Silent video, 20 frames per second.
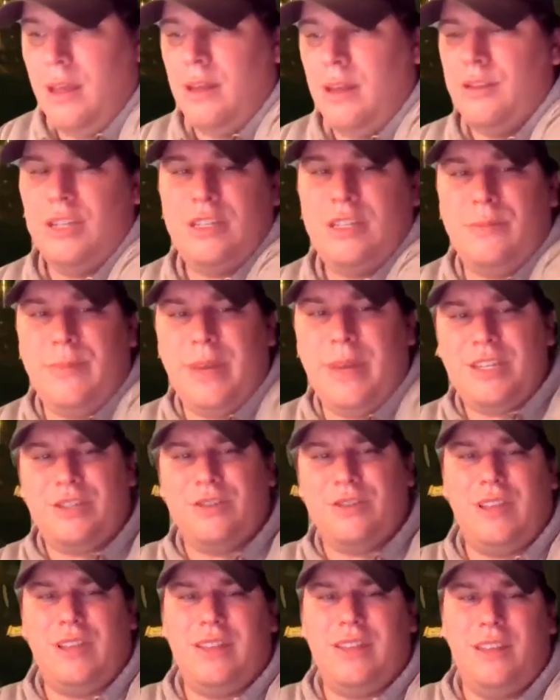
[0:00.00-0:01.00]
just to make
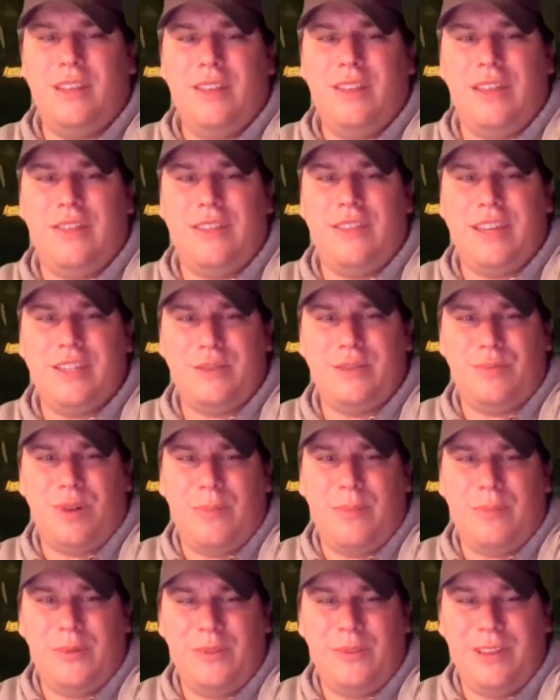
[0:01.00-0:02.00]
sure that things are
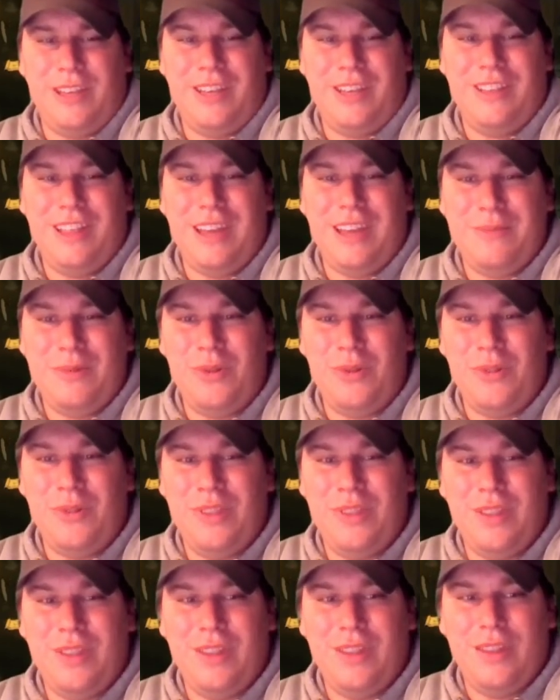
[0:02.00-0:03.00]
properly labeled.
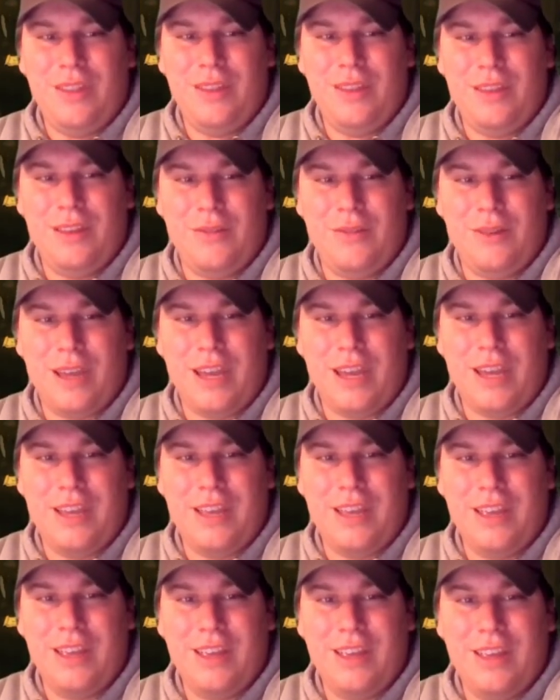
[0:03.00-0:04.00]
Okay,
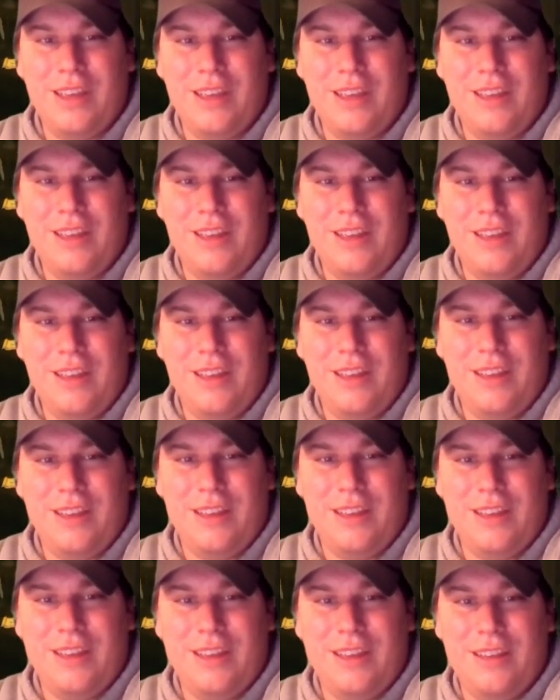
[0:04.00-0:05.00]

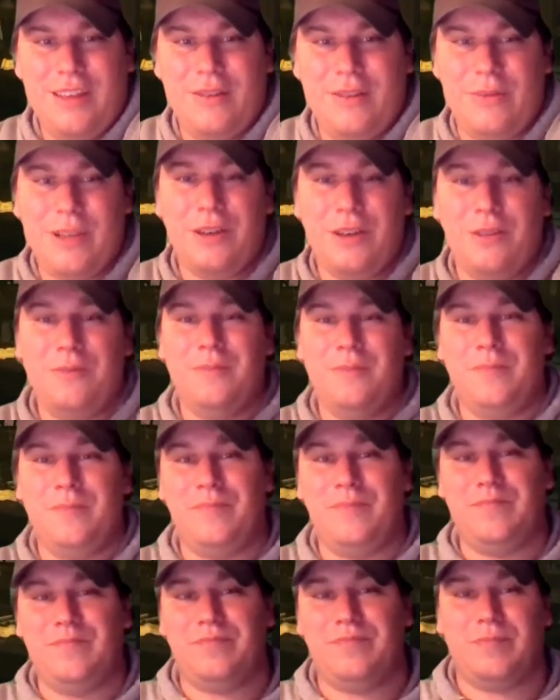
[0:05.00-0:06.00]
there we go.
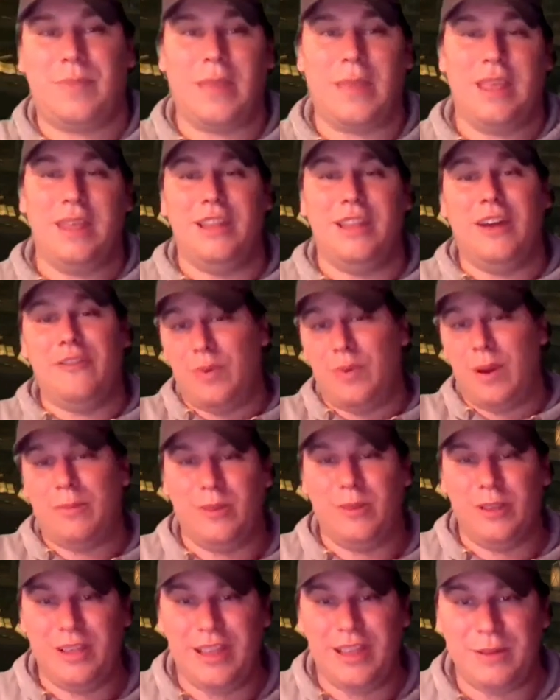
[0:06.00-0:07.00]
Now I've
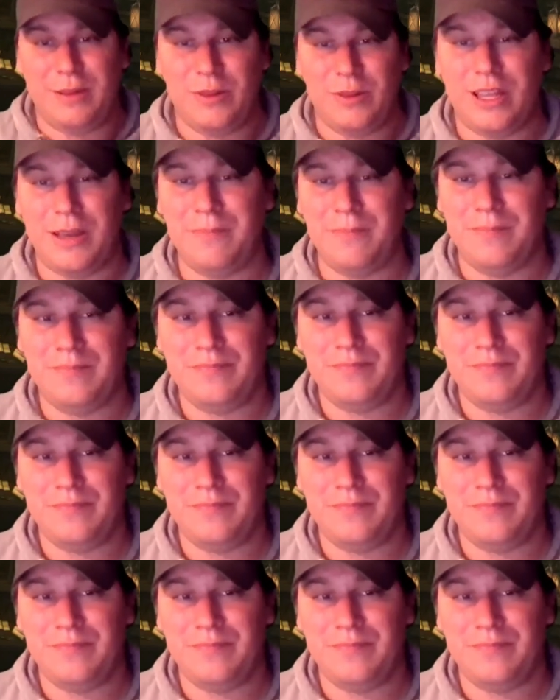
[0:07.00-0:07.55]
properly labeled them.